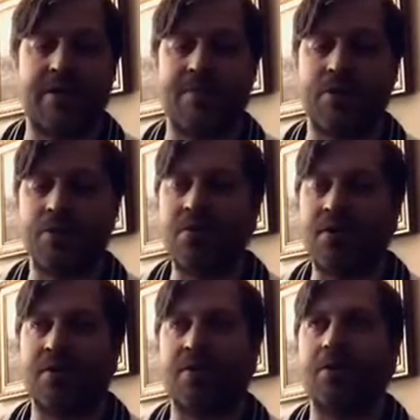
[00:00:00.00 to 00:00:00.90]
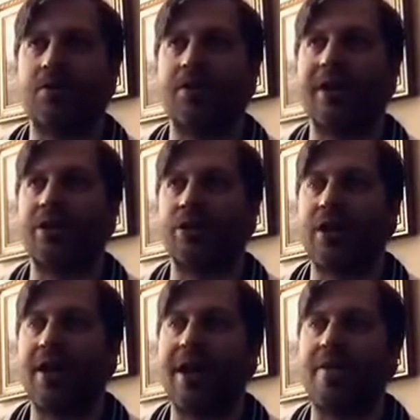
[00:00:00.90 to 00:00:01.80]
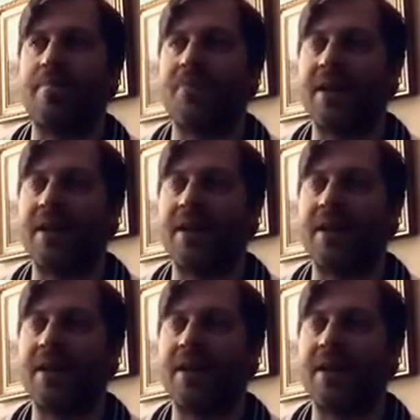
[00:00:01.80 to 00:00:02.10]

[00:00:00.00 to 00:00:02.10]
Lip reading: Union soldier and shot at him,